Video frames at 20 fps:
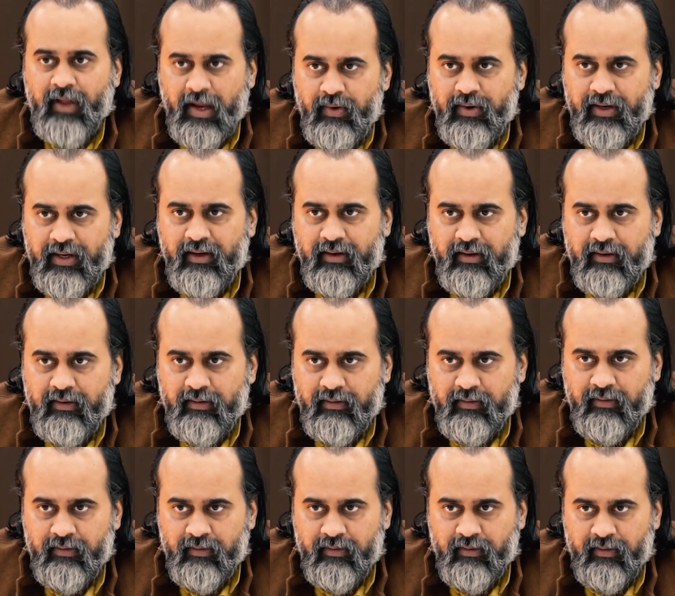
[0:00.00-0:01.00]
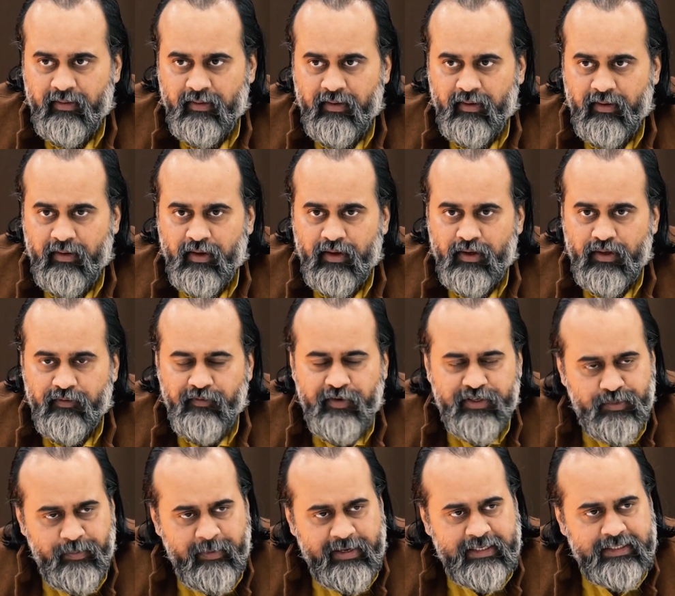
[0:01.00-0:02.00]
Are you getting it?
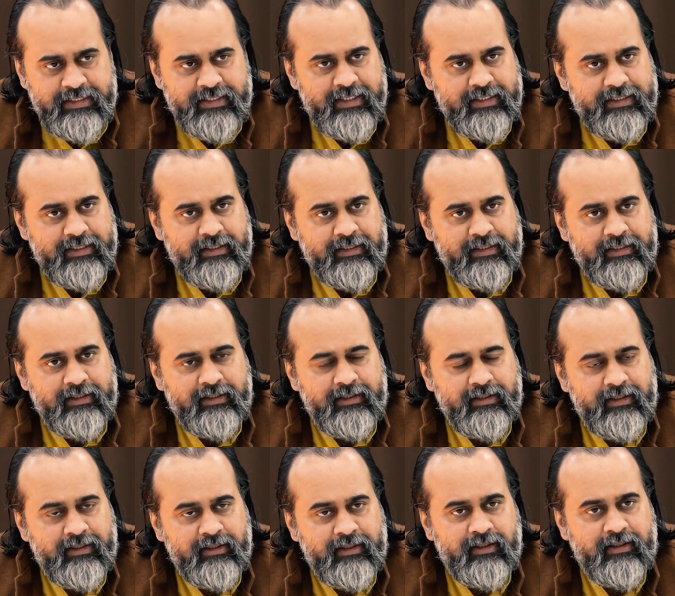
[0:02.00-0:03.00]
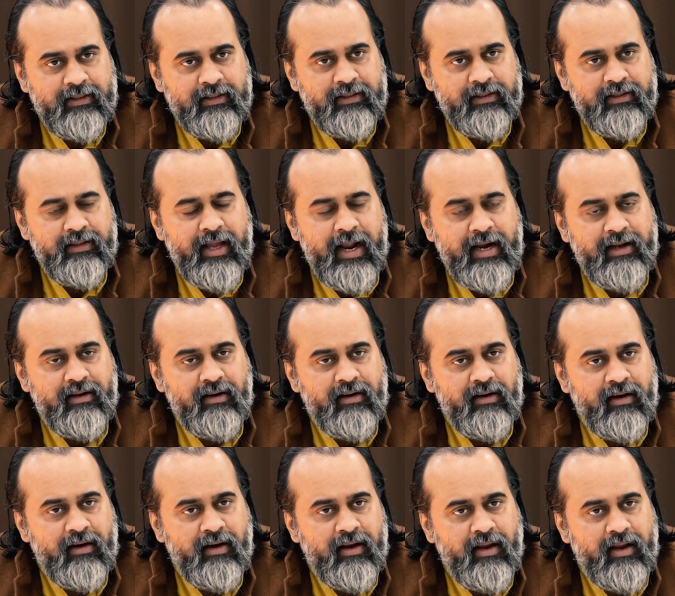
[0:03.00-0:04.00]
Which means
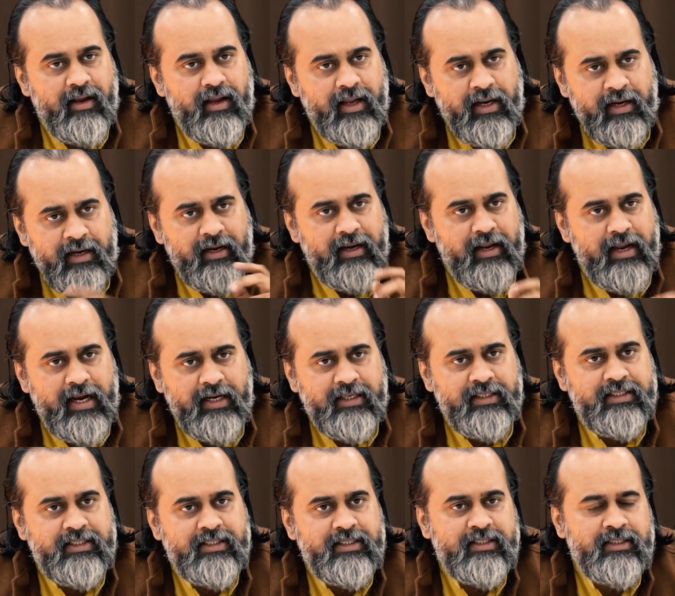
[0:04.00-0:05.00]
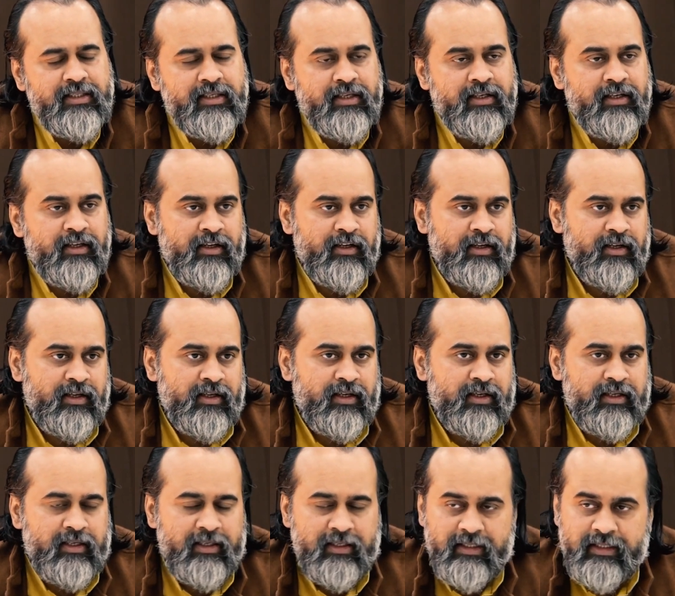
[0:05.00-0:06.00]
that in its
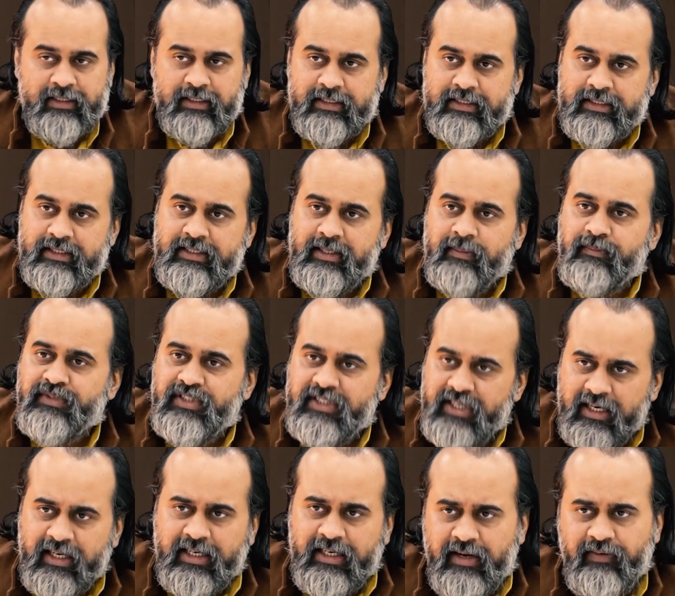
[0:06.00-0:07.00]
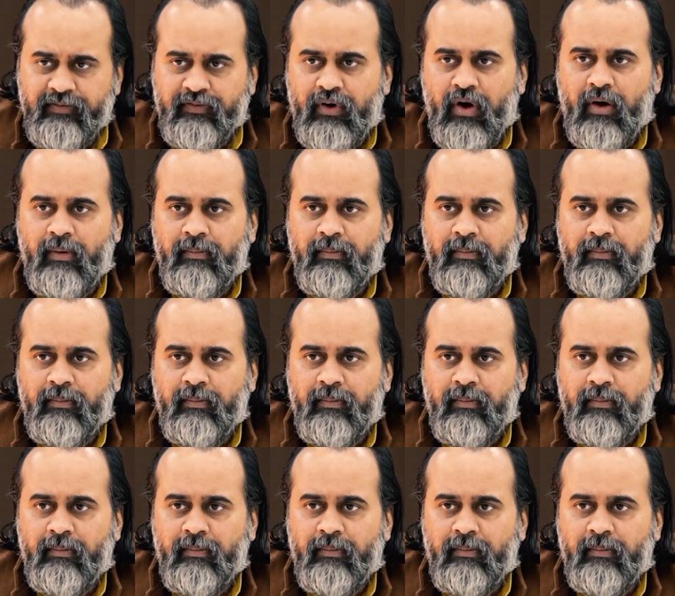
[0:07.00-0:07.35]
subjective